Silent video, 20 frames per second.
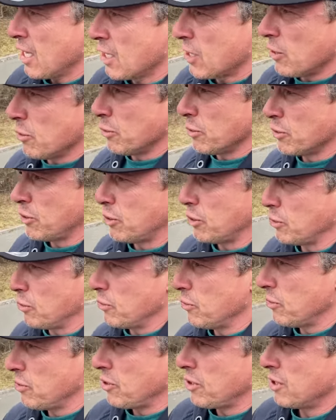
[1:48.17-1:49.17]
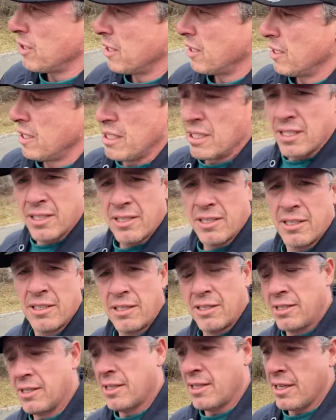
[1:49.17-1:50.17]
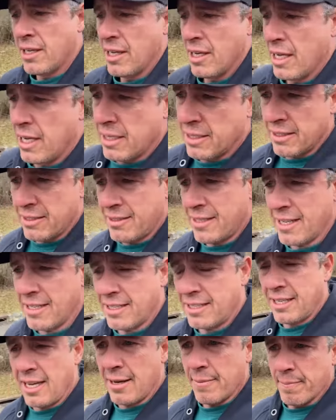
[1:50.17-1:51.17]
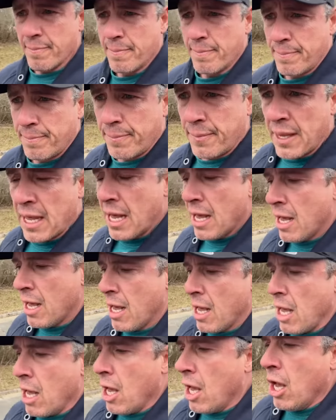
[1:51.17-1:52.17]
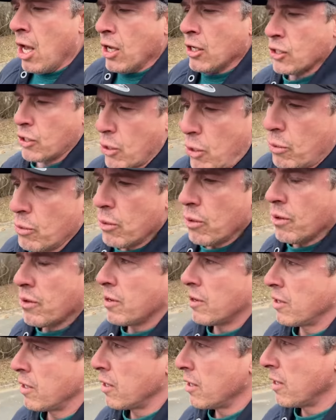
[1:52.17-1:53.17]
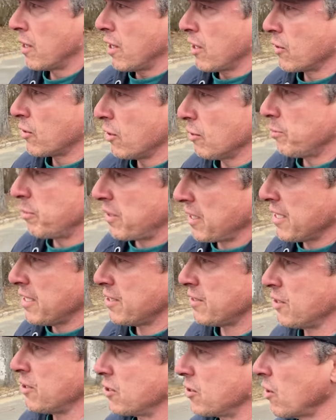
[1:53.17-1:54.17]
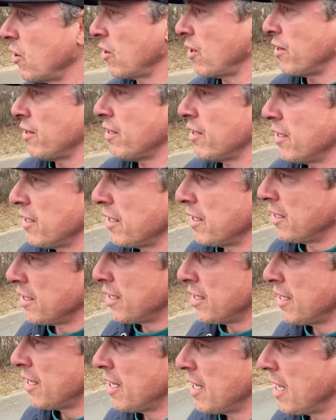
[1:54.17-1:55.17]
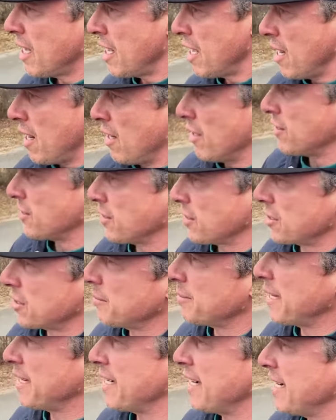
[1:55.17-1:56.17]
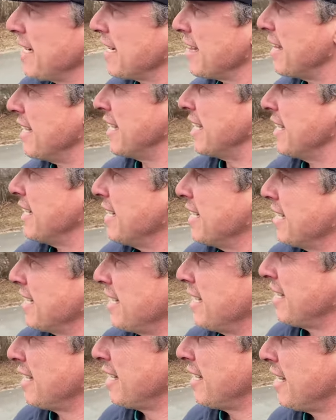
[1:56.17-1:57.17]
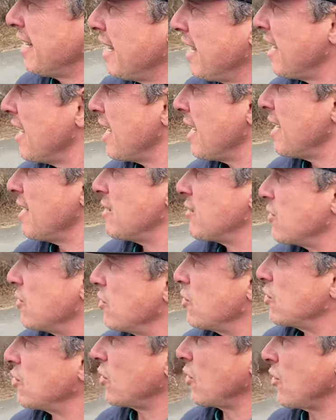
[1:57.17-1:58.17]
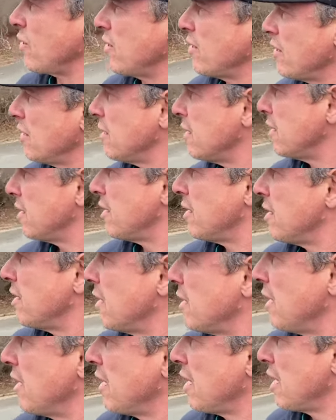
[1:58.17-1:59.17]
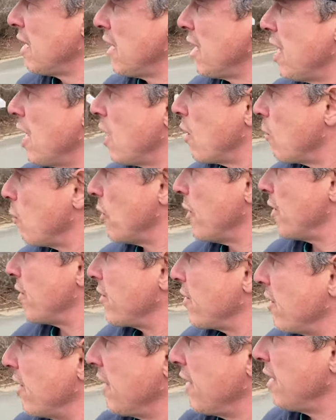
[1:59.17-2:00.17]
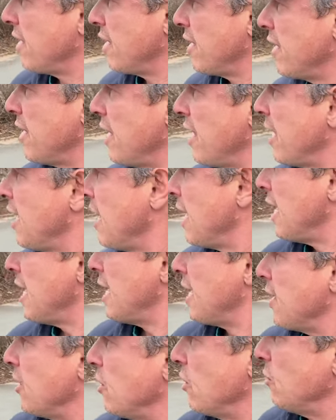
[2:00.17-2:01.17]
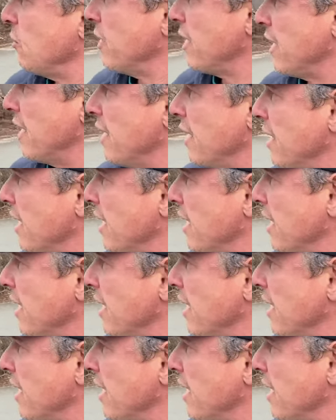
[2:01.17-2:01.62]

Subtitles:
you will choose to stay the same. So, a good place to start on just about anything is to start with doing